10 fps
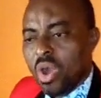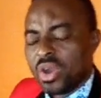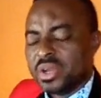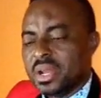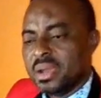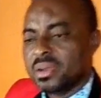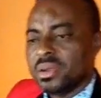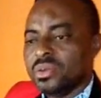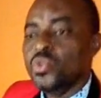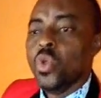Who
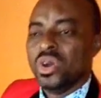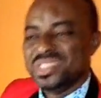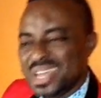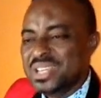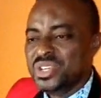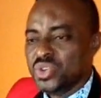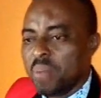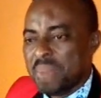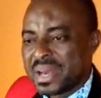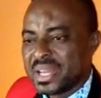
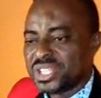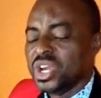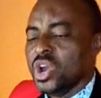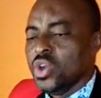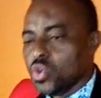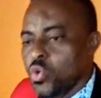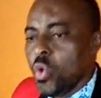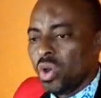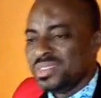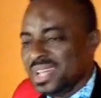ordained your marriage?
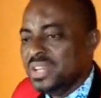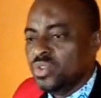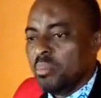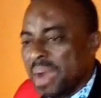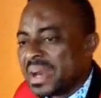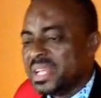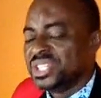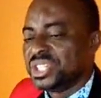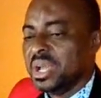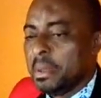Who ordained your
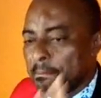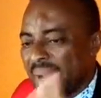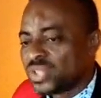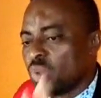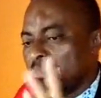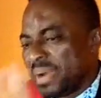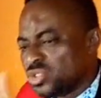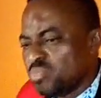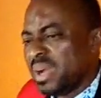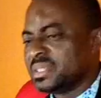marriage? Part
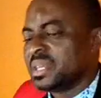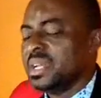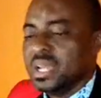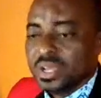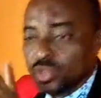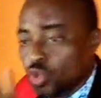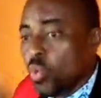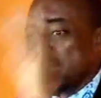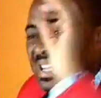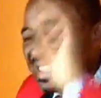1, part 2, part 3.
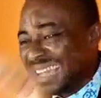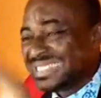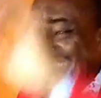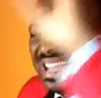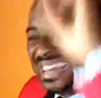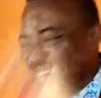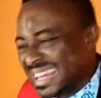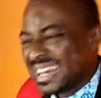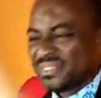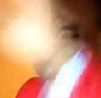You will get
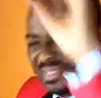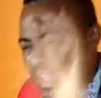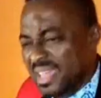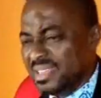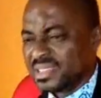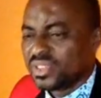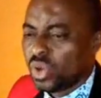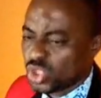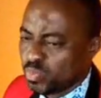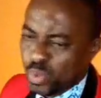a lot of
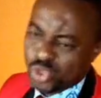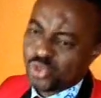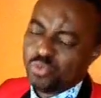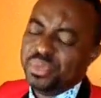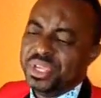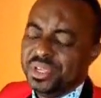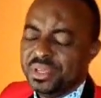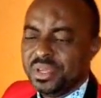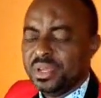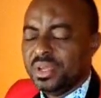things God spoke through
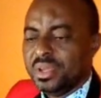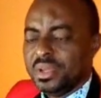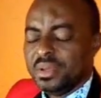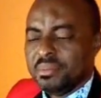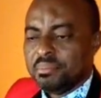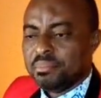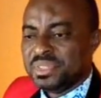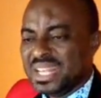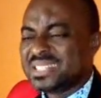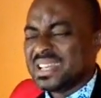me.
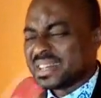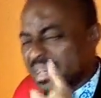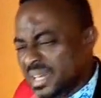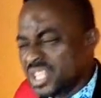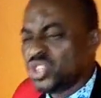This